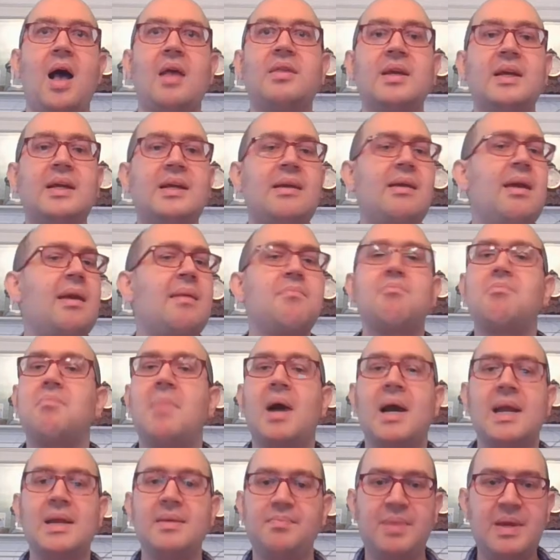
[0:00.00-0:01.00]
The game
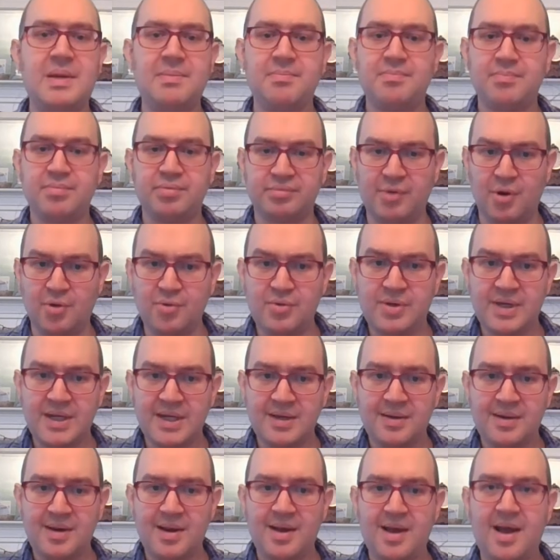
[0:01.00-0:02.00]
might be
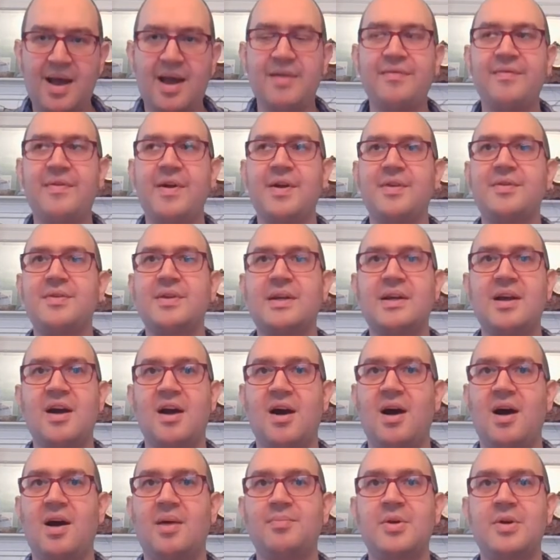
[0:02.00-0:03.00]
broken. I found a
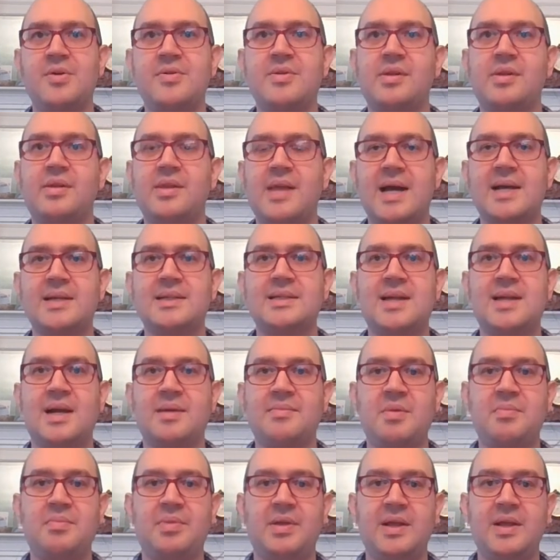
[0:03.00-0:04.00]
combo the last
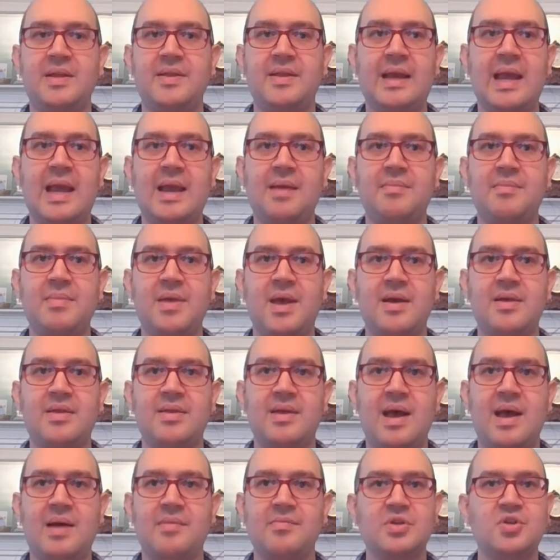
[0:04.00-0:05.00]
time I played the game that I
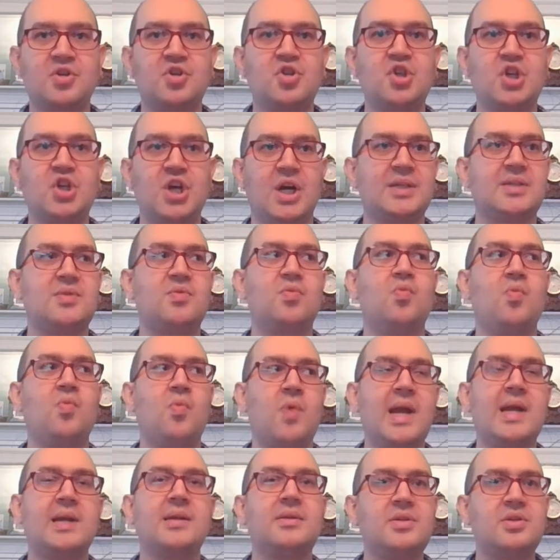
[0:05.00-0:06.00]
thought was just
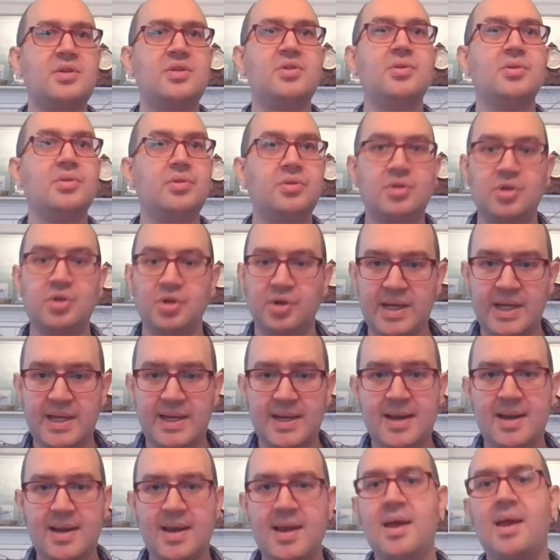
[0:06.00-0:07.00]
way too
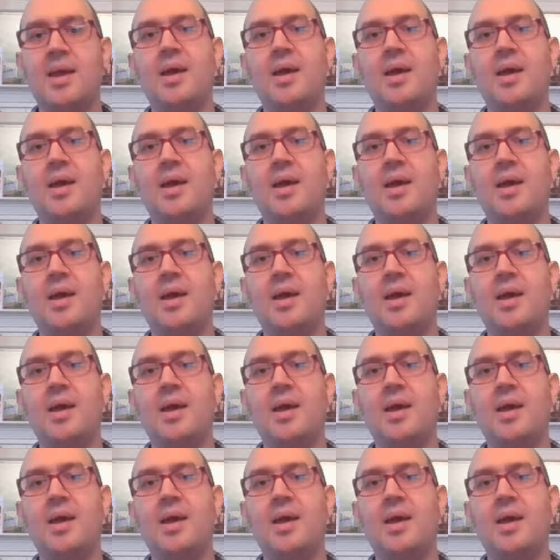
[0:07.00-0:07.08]
good.